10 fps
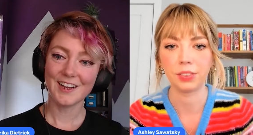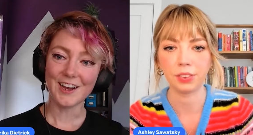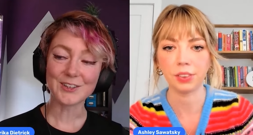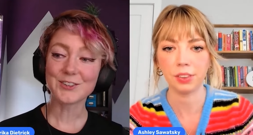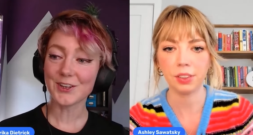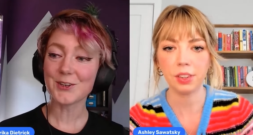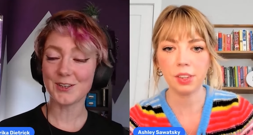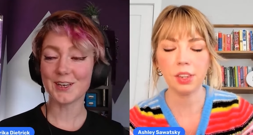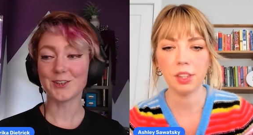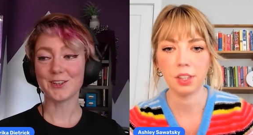Speaker 1: I'll tell
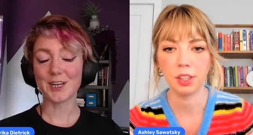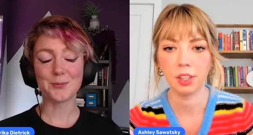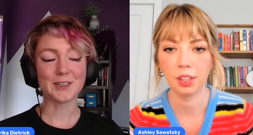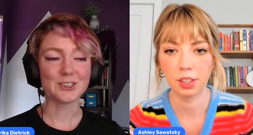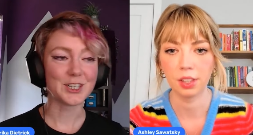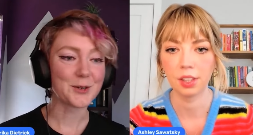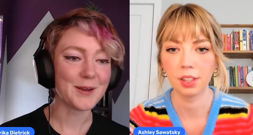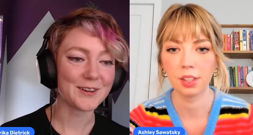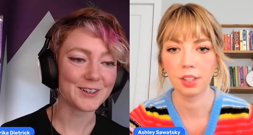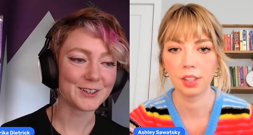you the other thing I appreciated
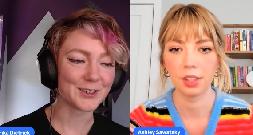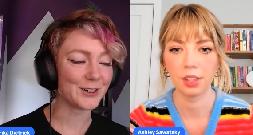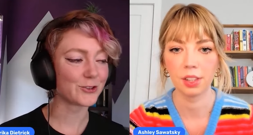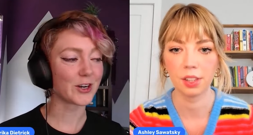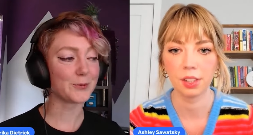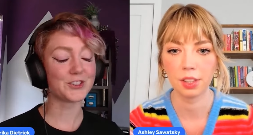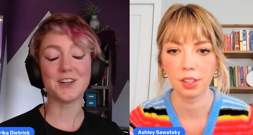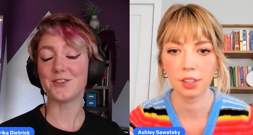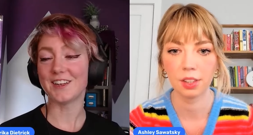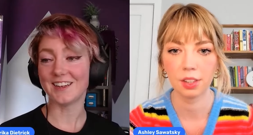about your
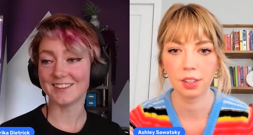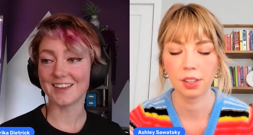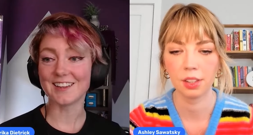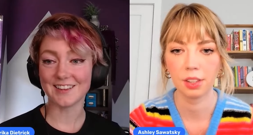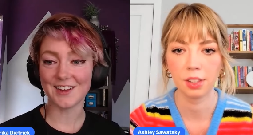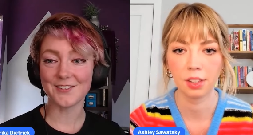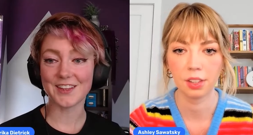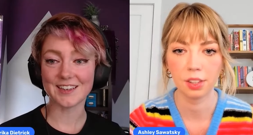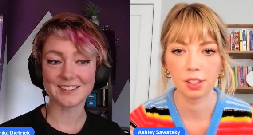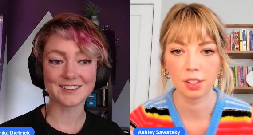description of it is I
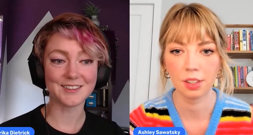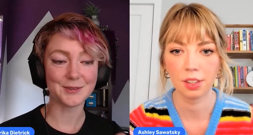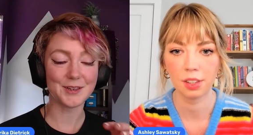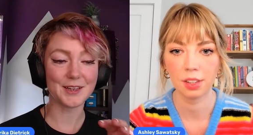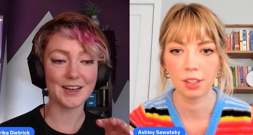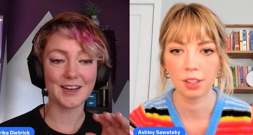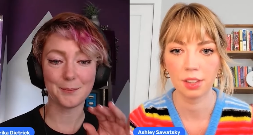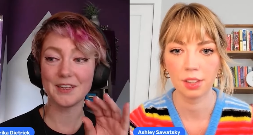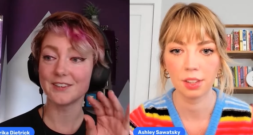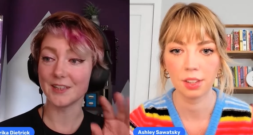love that it's
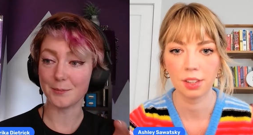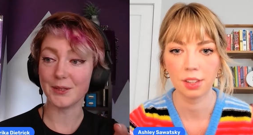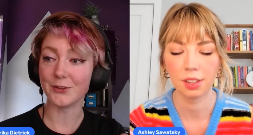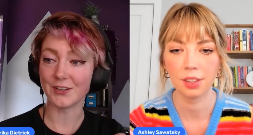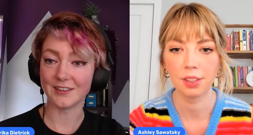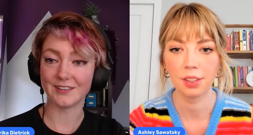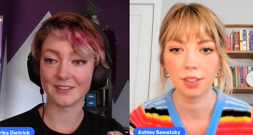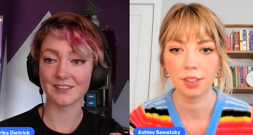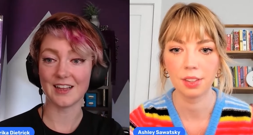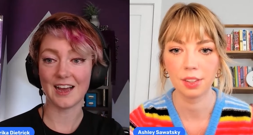uh, basically built
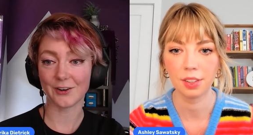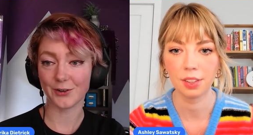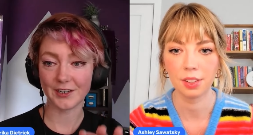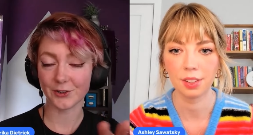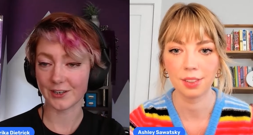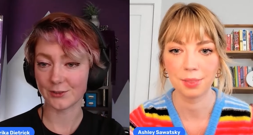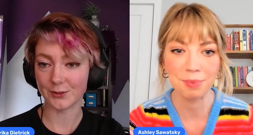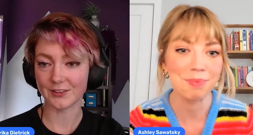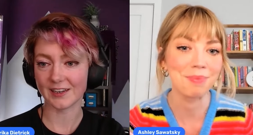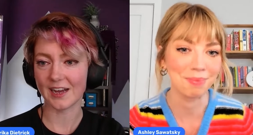into Slack or integrates
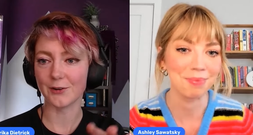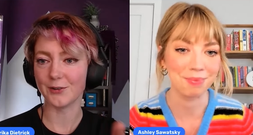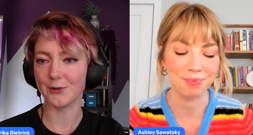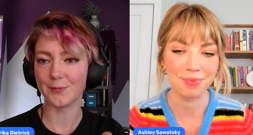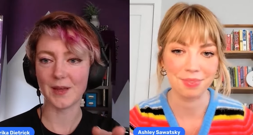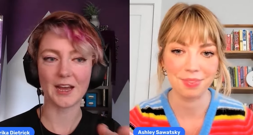with Slack. I don't know how